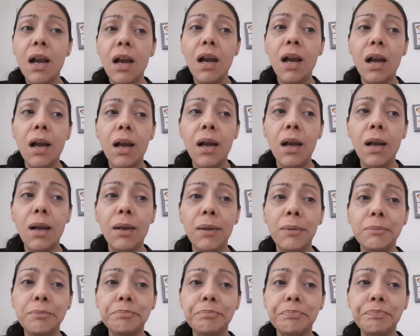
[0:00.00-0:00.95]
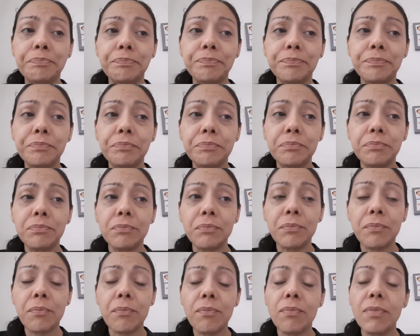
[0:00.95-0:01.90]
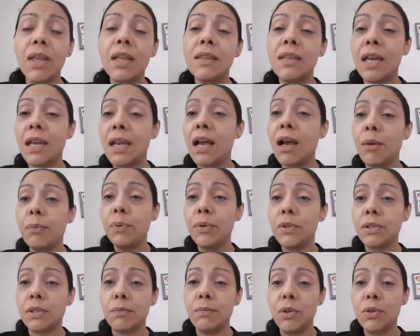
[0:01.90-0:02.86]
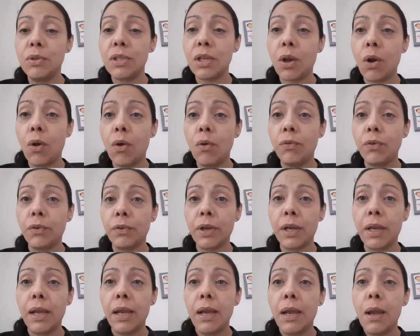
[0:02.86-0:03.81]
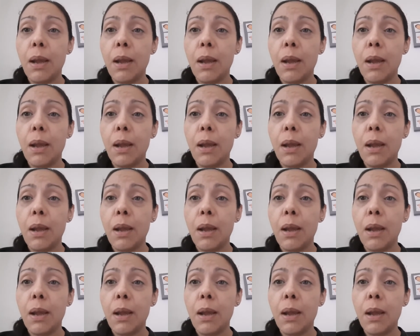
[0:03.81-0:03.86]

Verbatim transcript: then I'll put some music over it.